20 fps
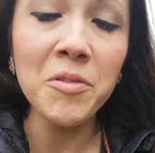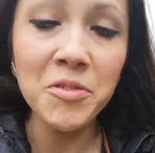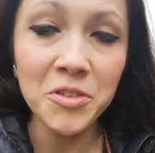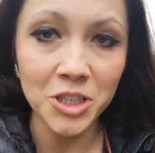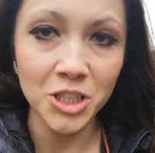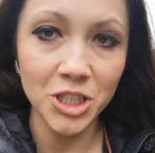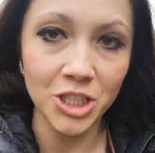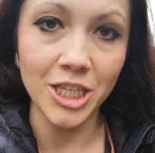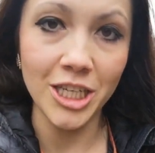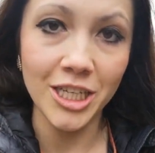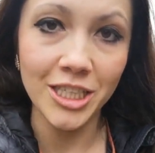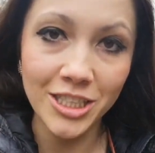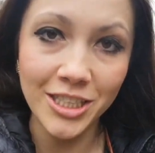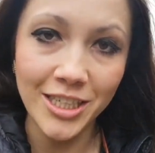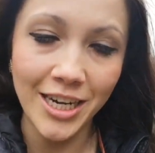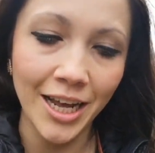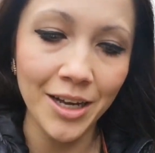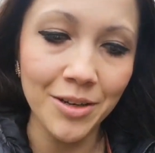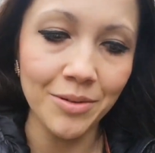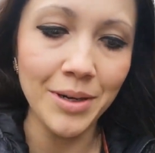off to church
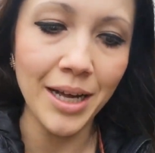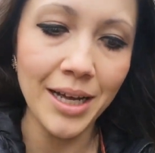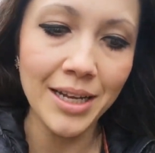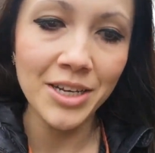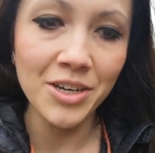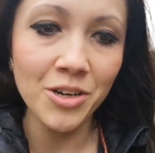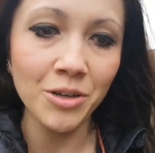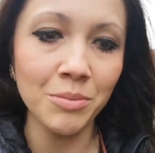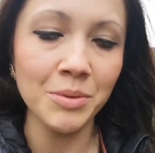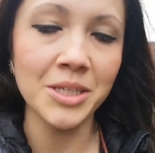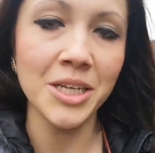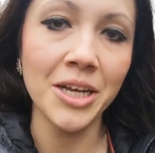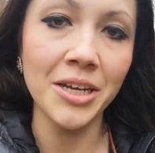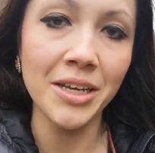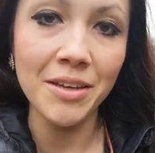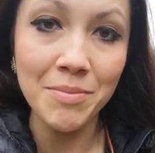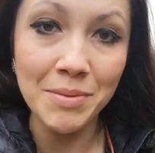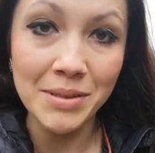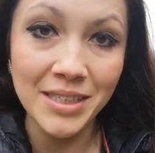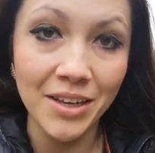now. I normally don't
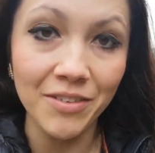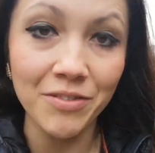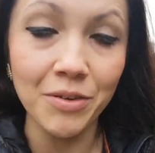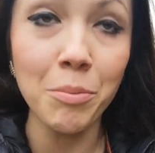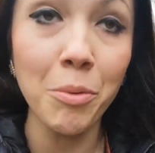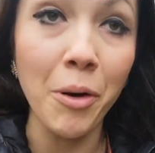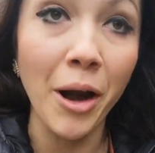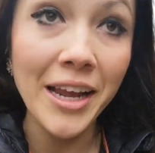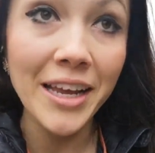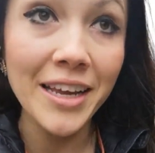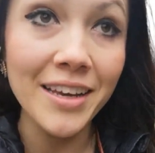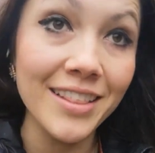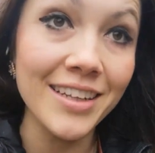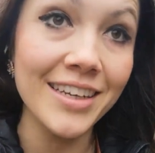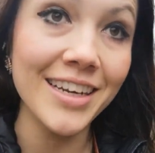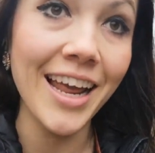give myself a break in the